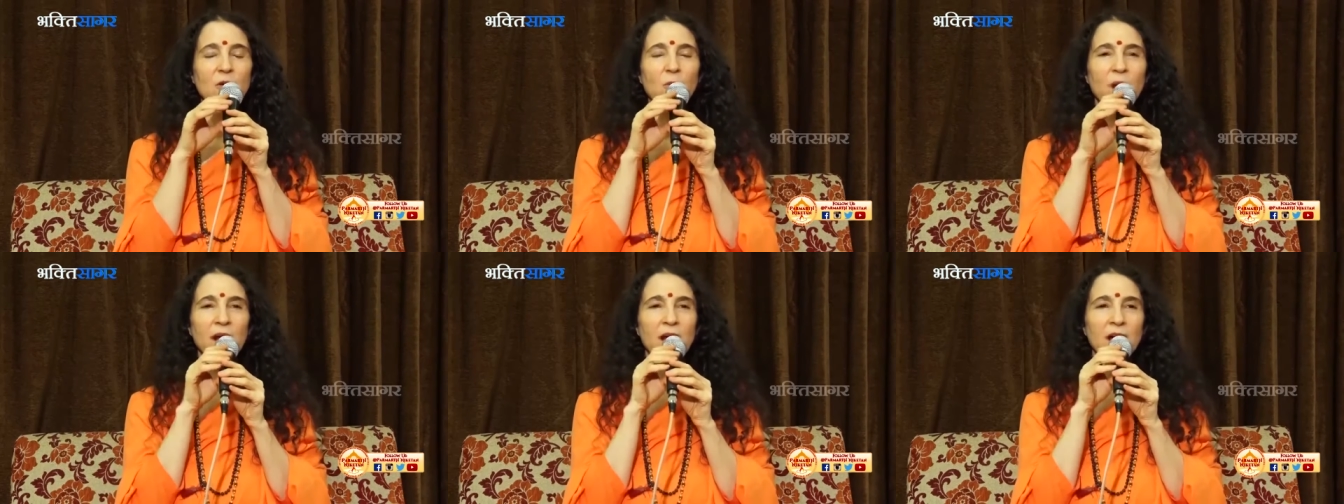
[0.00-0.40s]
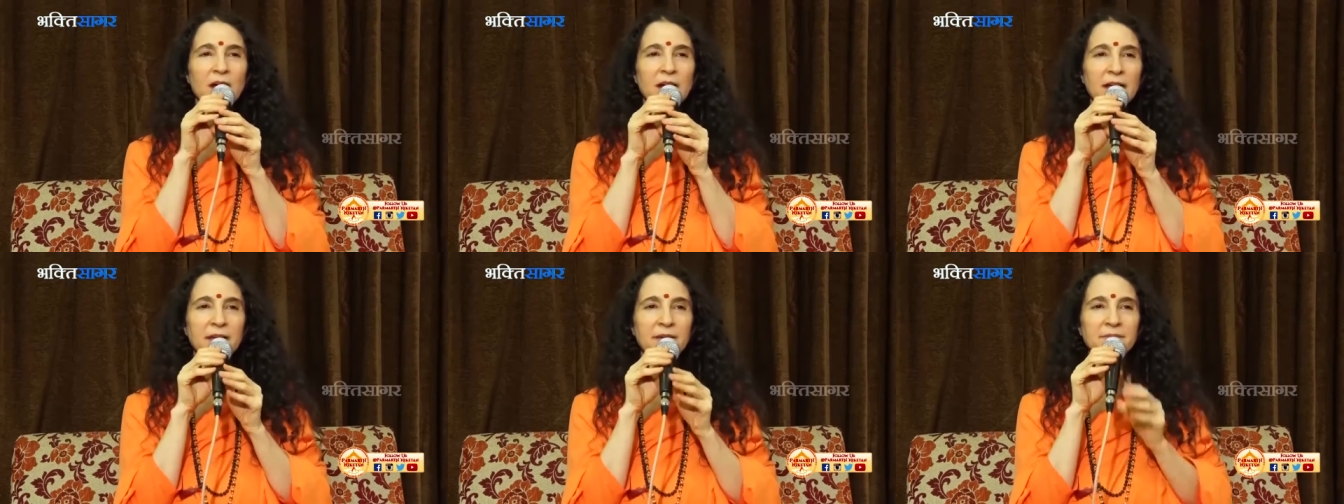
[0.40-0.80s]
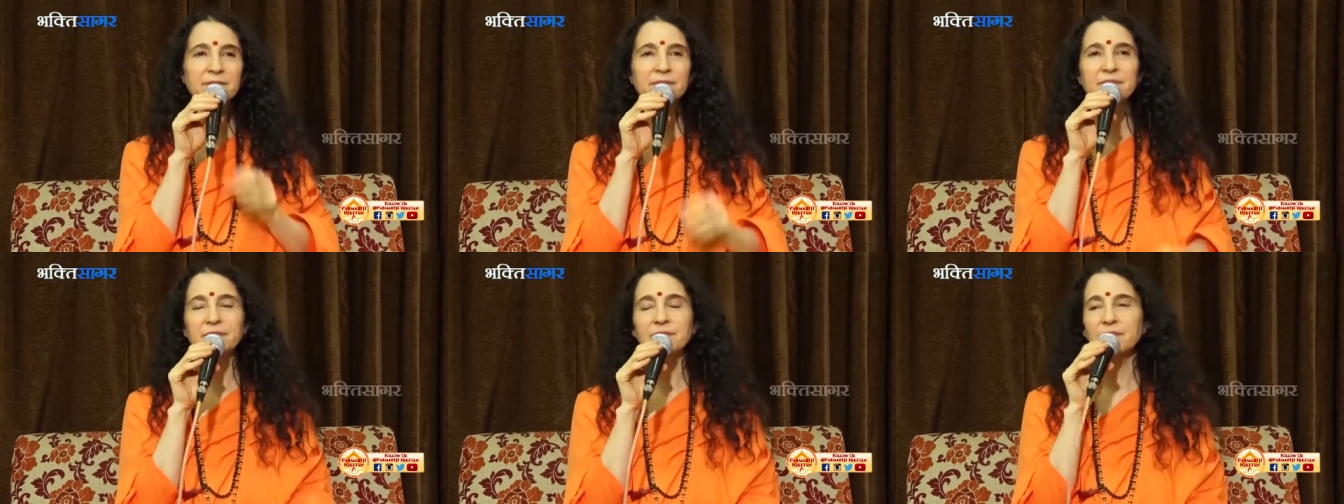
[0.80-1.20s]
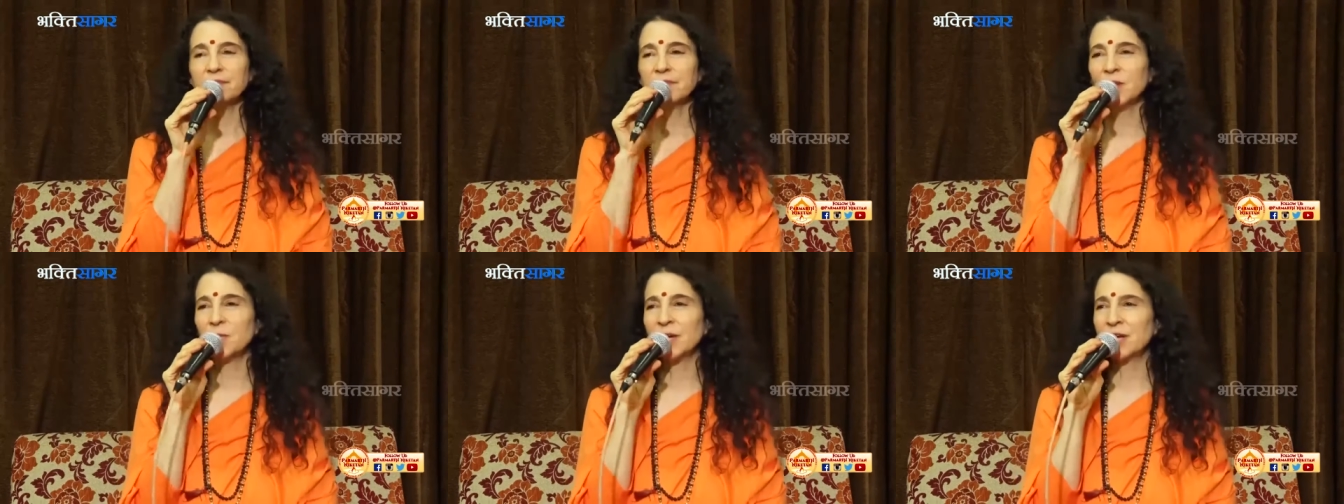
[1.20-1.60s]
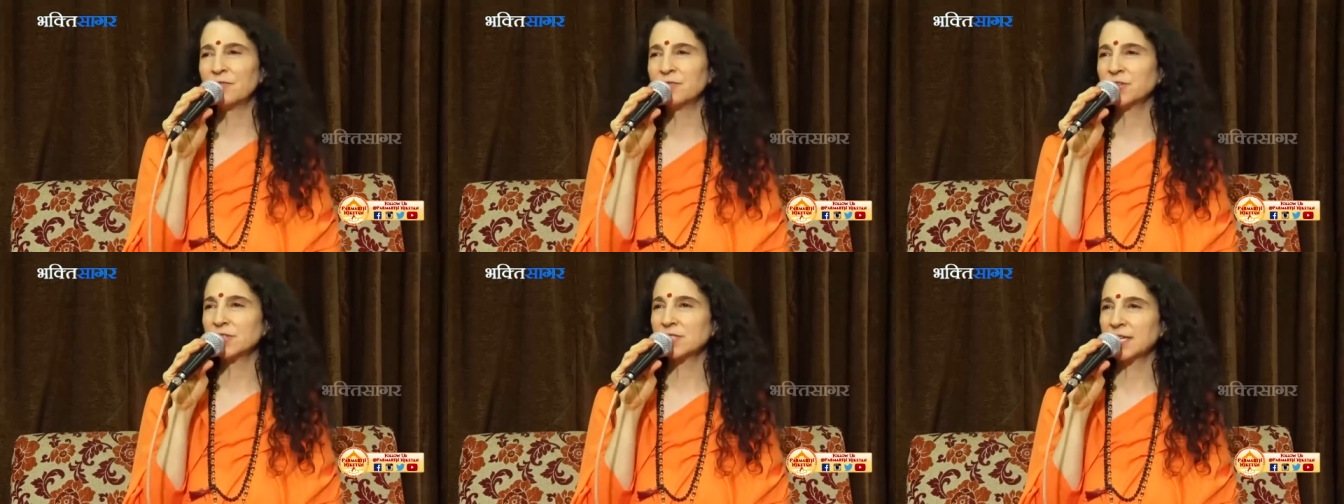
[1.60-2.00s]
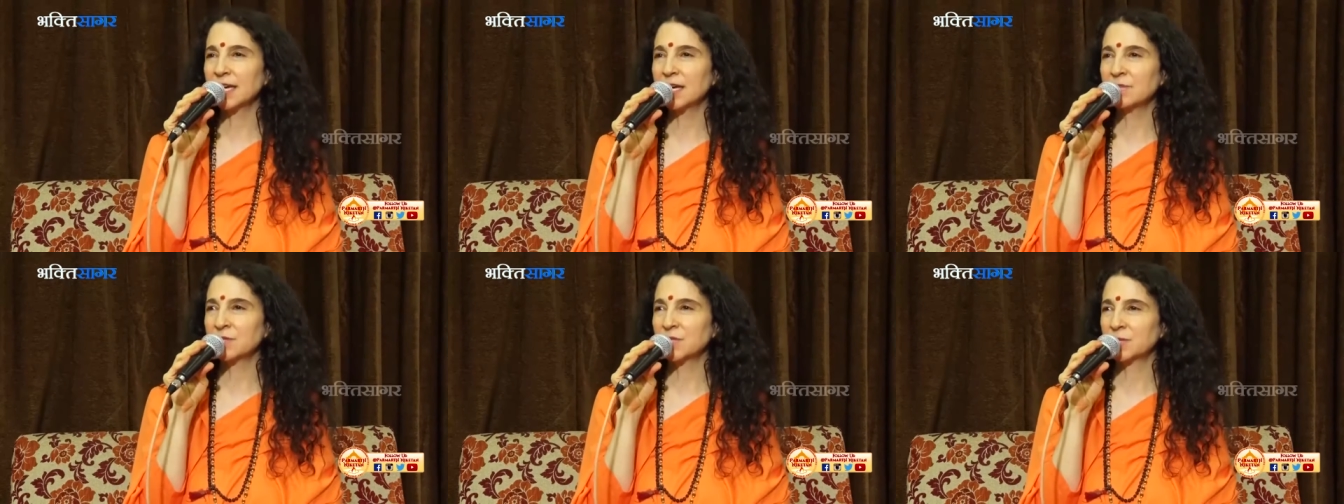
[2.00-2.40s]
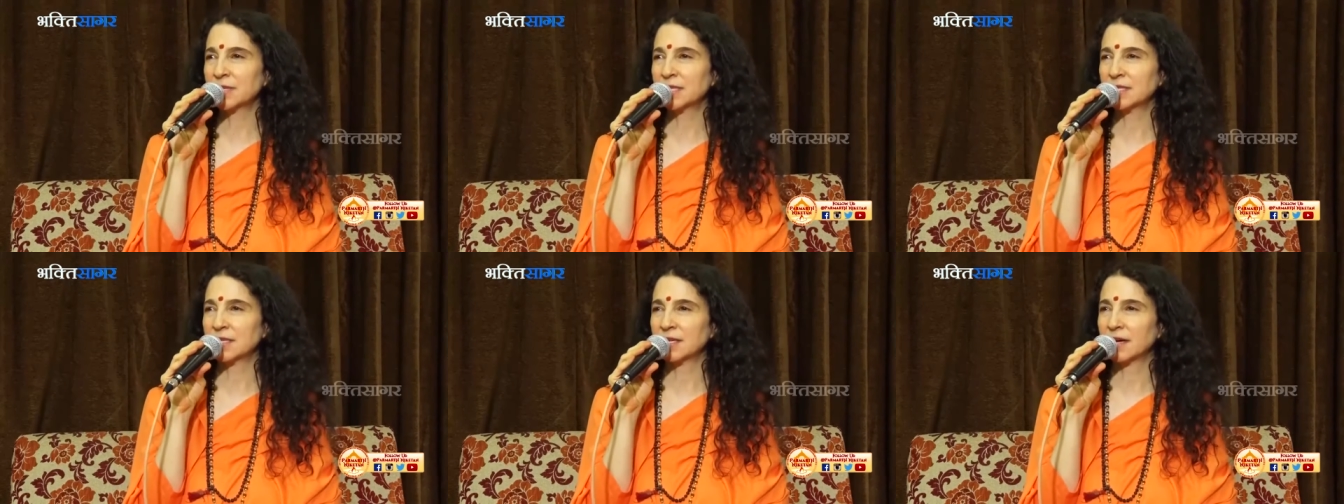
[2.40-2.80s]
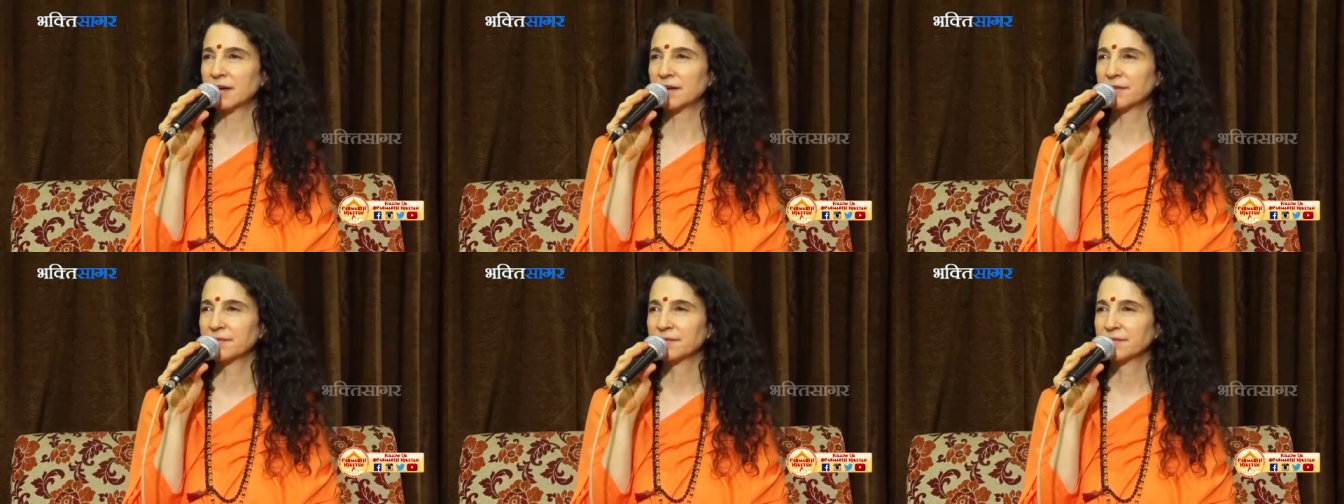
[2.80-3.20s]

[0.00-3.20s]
when I, when I first came to India,